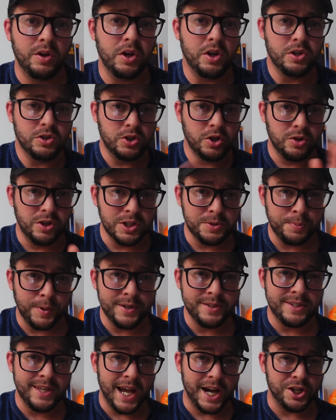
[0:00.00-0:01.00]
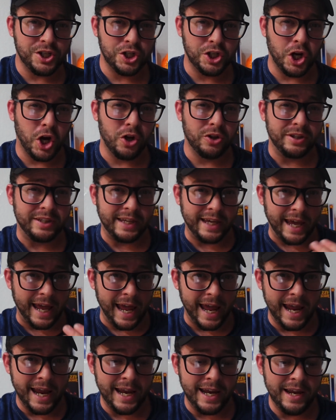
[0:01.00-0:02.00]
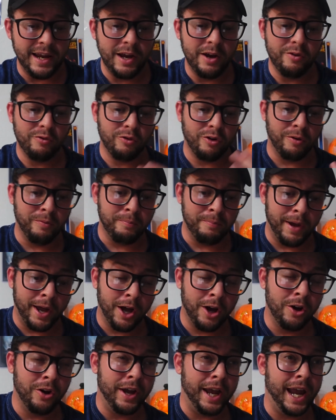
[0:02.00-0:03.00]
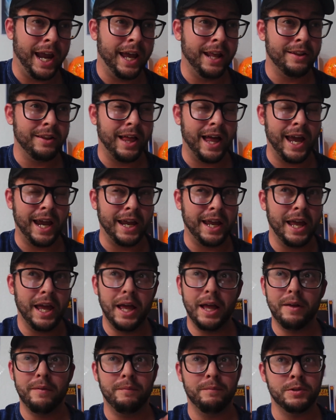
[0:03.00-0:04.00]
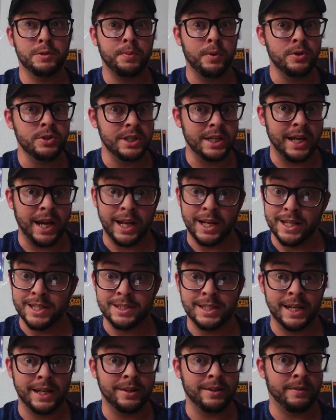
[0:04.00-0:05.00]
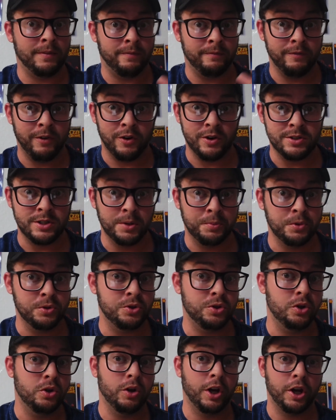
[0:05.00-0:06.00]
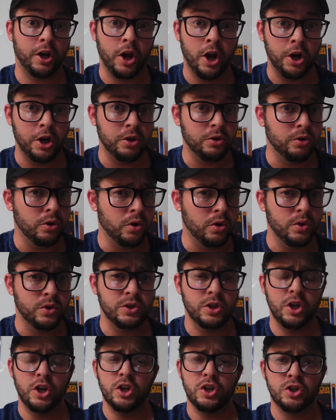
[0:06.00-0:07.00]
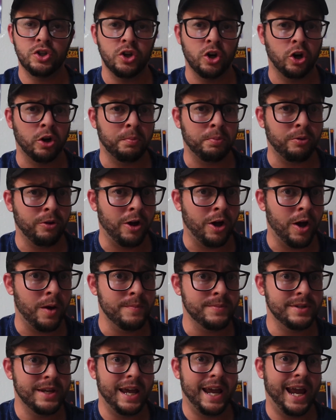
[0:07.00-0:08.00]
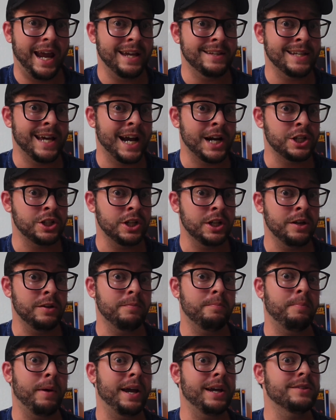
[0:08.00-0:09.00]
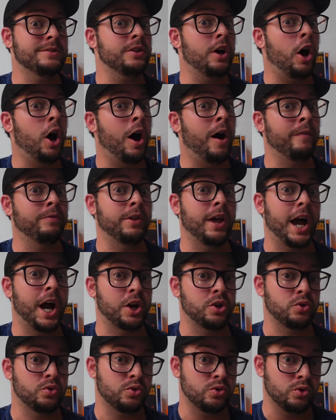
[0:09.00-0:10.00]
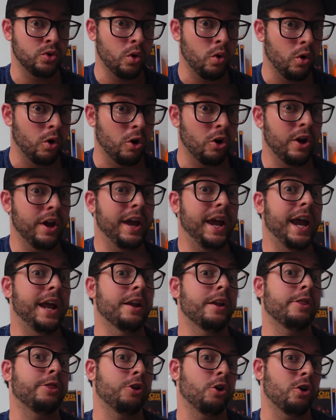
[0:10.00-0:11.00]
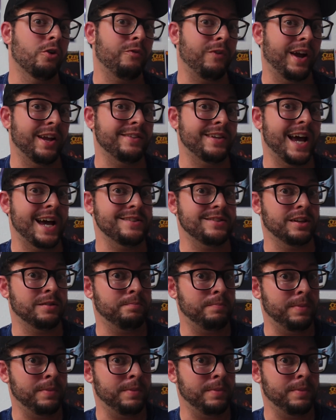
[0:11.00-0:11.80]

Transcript: So this place is actually called K. Bremel, and like supposedly again it's like very similar to like Honeydukes, Sugar Plums, and it's actually based off the actual store in the third Fantastic